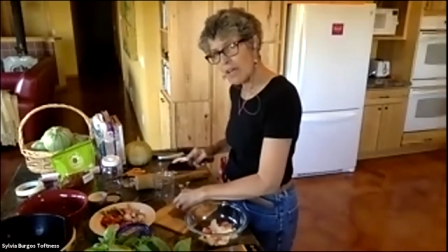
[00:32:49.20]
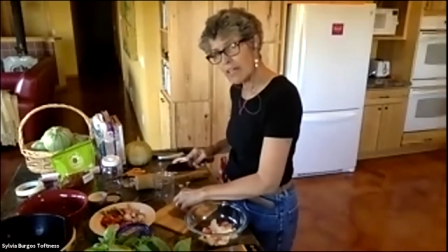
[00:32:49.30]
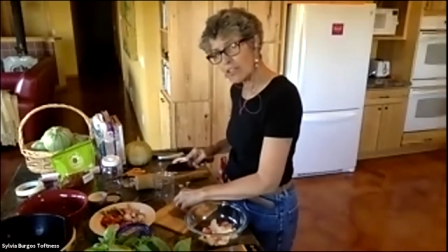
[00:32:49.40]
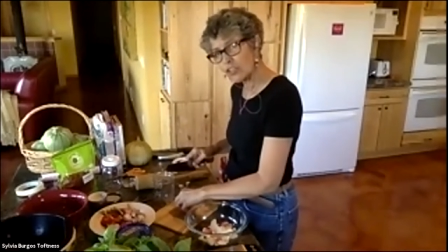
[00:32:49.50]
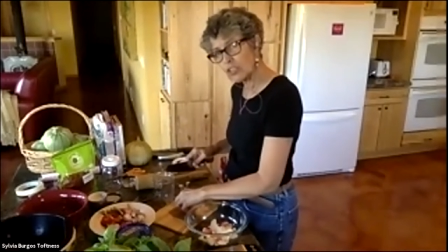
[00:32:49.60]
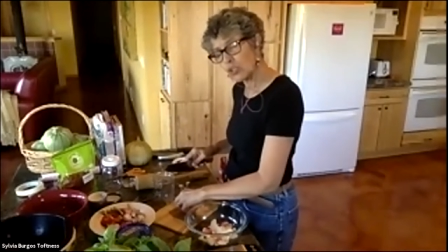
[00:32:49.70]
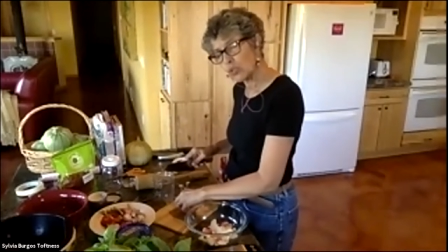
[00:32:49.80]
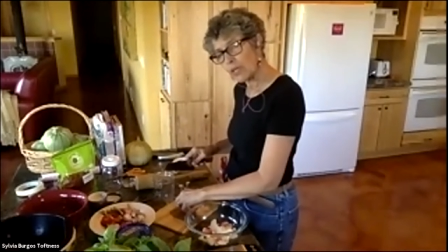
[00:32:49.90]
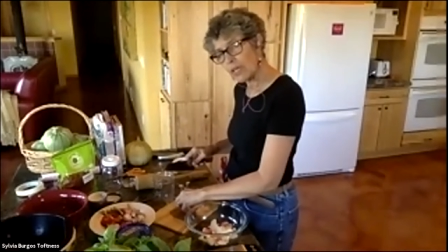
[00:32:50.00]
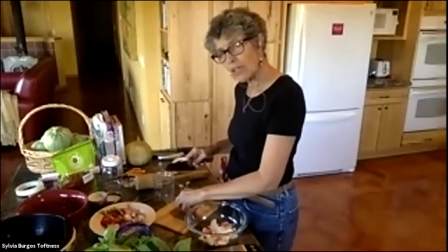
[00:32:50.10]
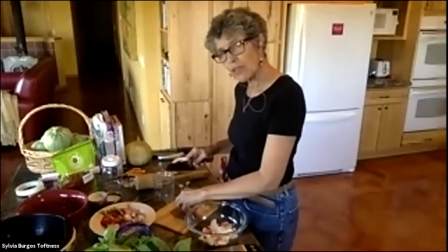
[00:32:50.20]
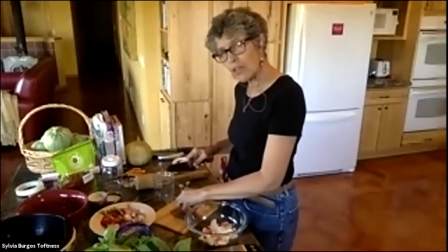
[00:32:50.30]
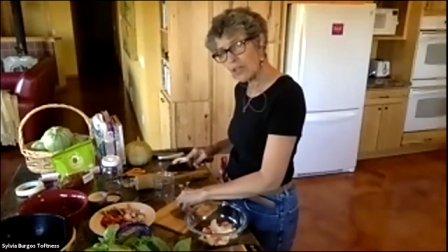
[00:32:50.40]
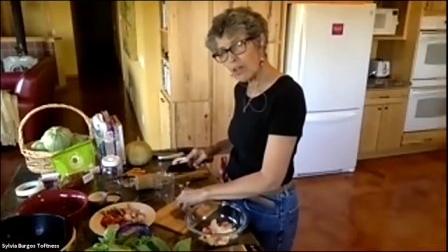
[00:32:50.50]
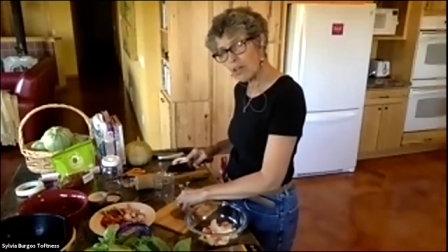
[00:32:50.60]
actually doing
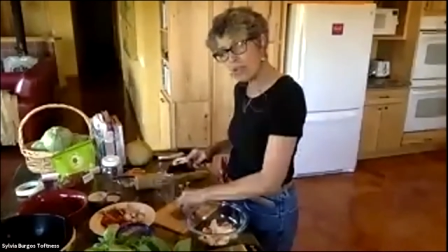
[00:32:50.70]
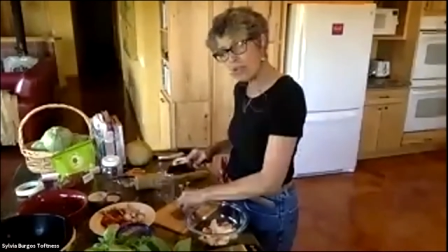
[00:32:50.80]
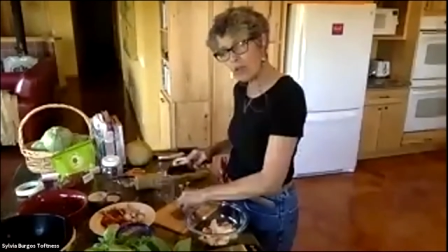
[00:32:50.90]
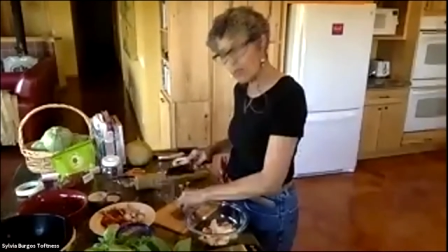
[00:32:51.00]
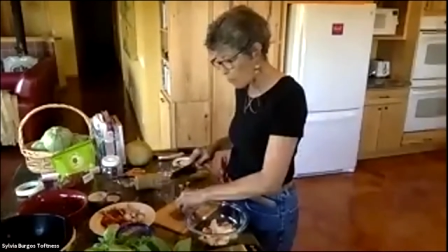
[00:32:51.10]
anything along with